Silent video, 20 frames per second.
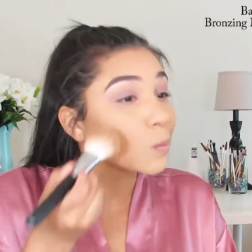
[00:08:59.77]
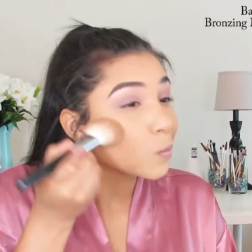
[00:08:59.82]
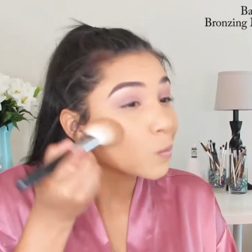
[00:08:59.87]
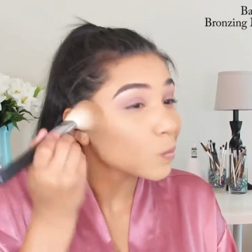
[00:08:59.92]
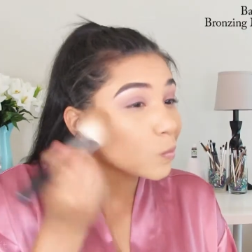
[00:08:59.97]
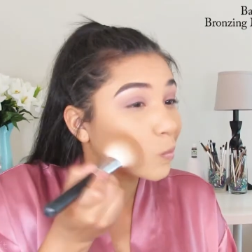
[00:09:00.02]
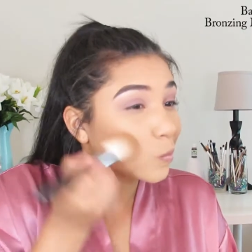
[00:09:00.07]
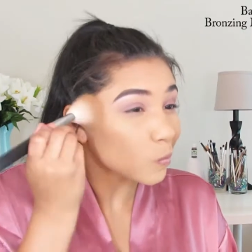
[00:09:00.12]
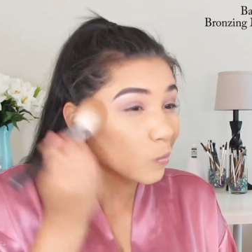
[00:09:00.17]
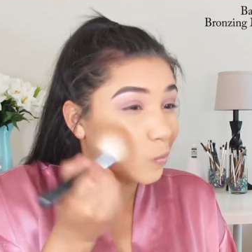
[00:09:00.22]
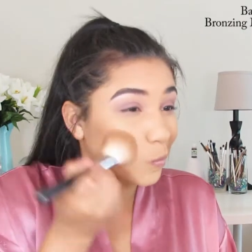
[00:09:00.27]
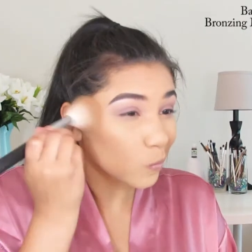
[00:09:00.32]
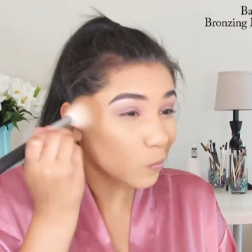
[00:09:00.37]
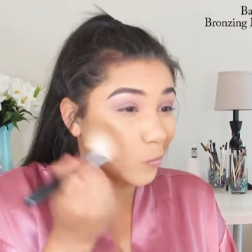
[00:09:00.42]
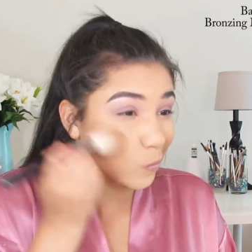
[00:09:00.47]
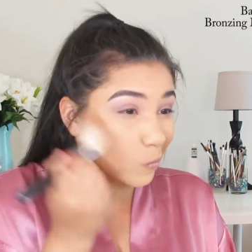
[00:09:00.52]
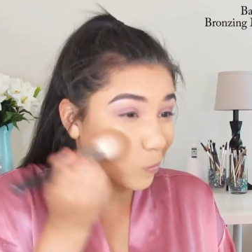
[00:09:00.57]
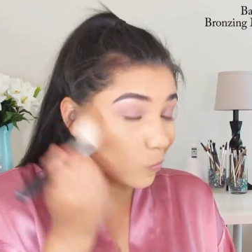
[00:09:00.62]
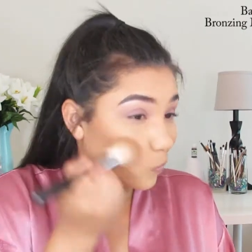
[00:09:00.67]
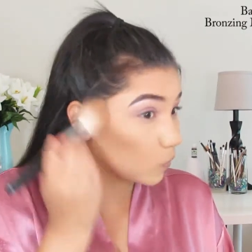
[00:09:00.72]
To
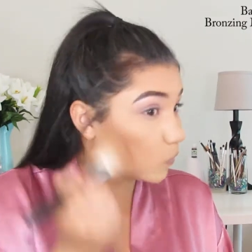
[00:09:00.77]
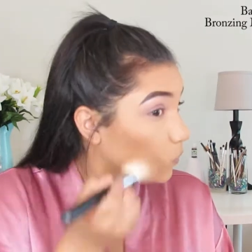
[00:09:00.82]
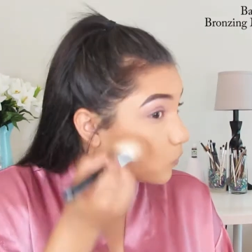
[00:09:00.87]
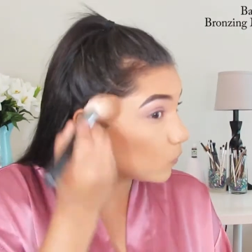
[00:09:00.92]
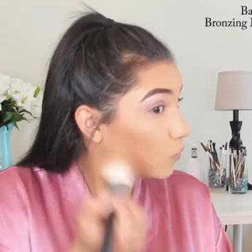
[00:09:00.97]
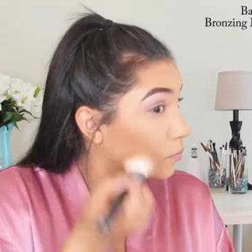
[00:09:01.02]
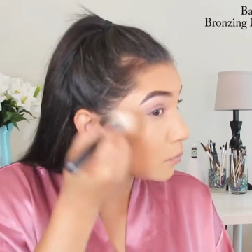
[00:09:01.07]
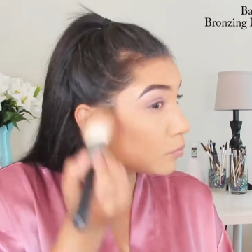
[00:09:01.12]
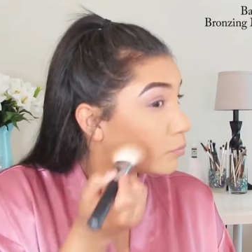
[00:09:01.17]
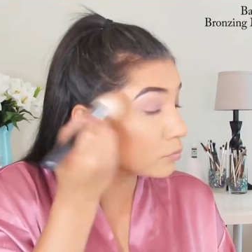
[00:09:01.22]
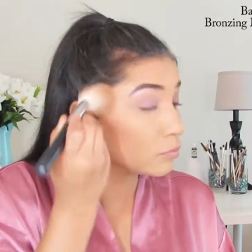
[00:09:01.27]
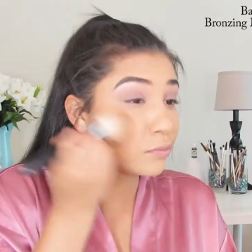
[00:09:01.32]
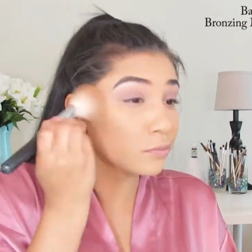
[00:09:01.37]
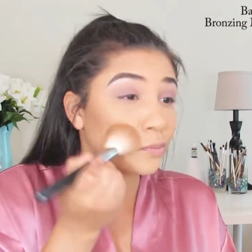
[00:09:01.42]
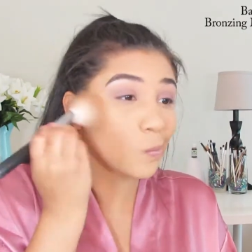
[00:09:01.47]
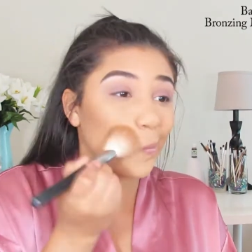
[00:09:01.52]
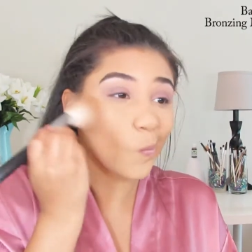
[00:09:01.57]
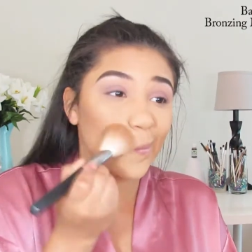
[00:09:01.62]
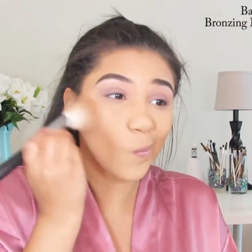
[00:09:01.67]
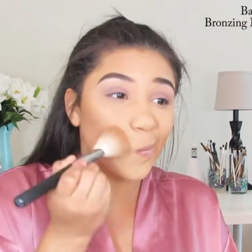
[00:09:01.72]
bronze, I'm using the
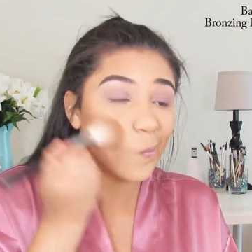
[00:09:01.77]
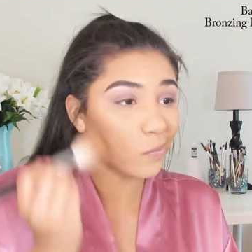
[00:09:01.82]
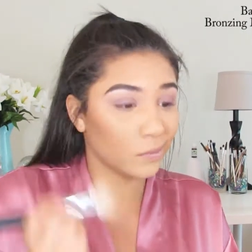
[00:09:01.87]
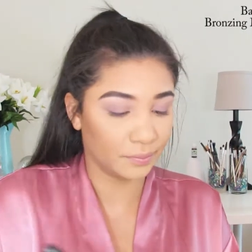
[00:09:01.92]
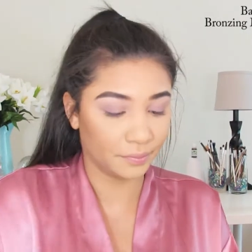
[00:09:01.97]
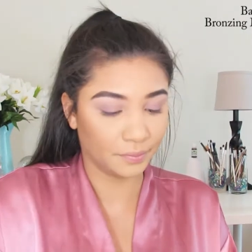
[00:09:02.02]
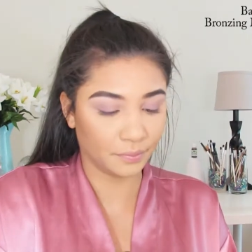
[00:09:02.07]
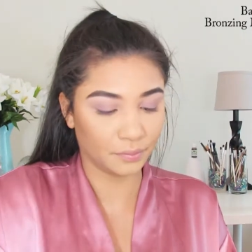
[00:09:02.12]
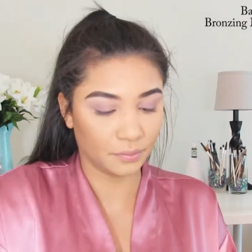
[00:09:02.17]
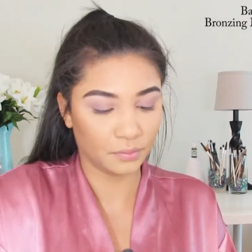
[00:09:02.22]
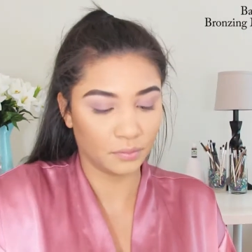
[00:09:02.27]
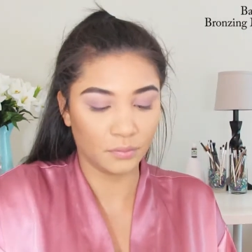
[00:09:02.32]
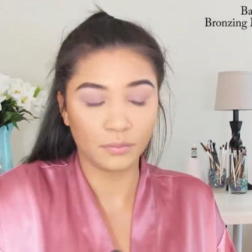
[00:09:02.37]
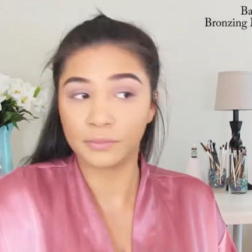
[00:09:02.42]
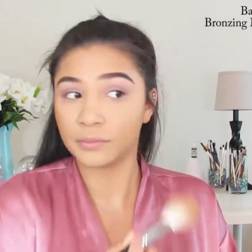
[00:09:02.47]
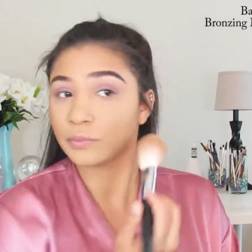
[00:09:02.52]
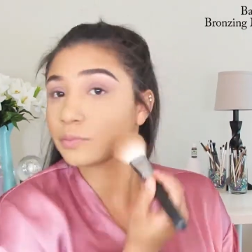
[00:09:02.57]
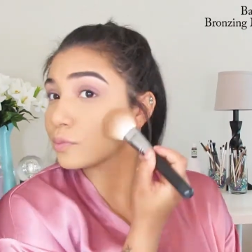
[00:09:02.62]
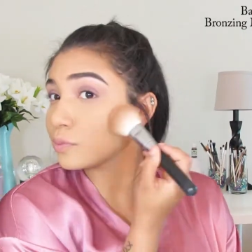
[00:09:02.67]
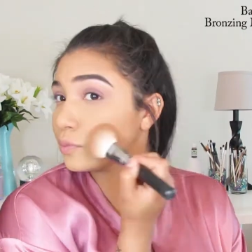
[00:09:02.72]
Bare Minerals
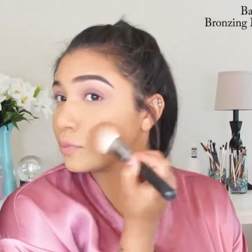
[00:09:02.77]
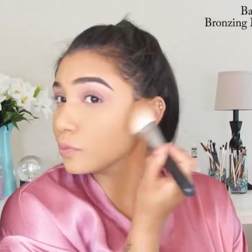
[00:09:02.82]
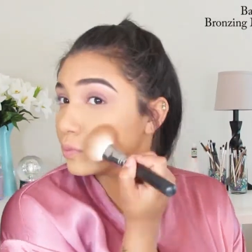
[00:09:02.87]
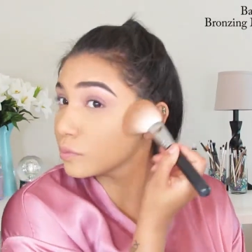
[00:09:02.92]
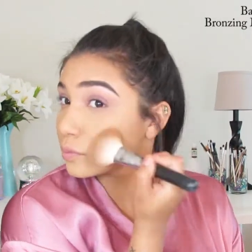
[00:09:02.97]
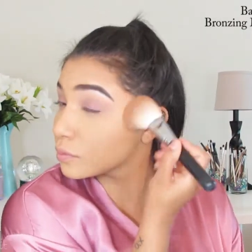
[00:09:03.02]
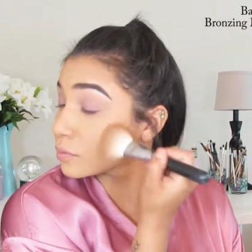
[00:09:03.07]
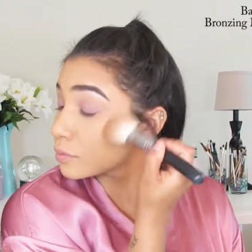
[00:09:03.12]
SPF